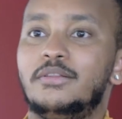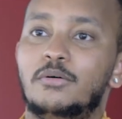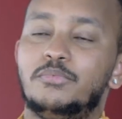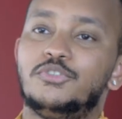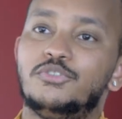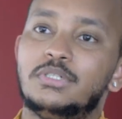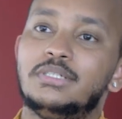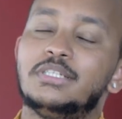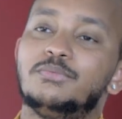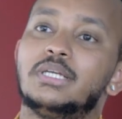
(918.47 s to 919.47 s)
the
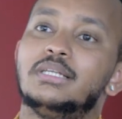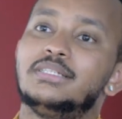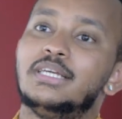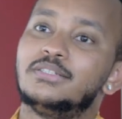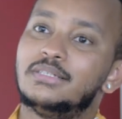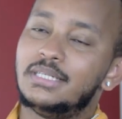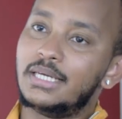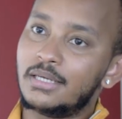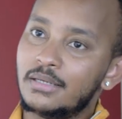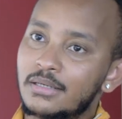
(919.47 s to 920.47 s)
opportunities we can take
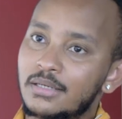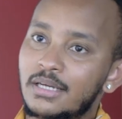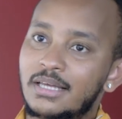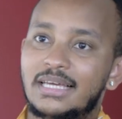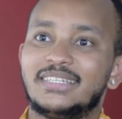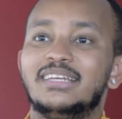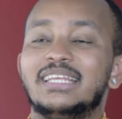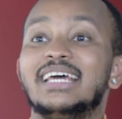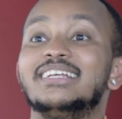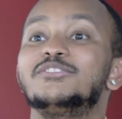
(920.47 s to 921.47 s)
today that can
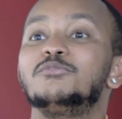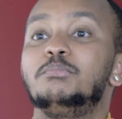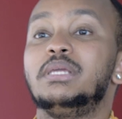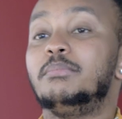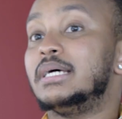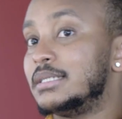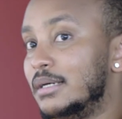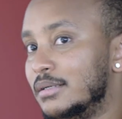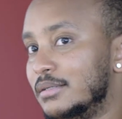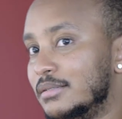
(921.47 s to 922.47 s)
get us to be better?